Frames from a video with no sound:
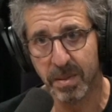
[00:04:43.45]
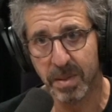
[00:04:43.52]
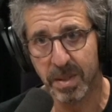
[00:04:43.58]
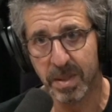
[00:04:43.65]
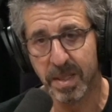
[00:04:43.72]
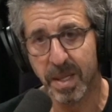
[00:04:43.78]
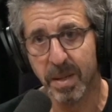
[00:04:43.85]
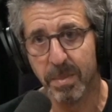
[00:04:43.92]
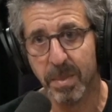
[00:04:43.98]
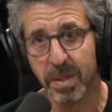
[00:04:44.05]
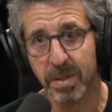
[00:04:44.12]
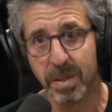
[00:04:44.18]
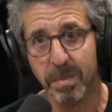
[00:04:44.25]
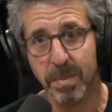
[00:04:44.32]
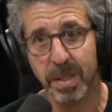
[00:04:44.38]
Which is now a
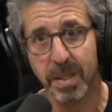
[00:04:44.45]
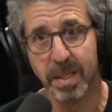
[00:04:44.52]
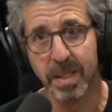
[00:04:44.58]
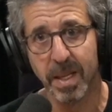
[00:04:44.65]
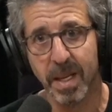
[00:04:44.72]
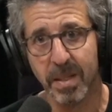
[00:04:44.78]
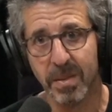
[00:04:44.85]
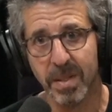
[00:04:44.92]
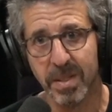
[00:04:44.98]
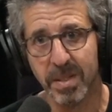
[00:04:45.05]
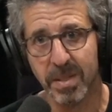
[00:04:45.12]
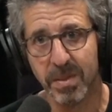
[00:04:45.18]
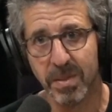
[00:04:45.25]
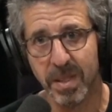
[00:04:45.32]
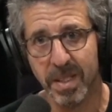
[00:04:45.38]
multi-billion-dollar
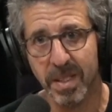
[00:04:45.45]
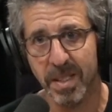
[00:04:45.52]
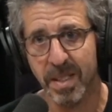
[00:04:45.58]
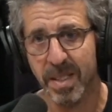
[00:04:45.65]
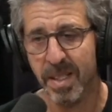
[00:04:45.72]
industry.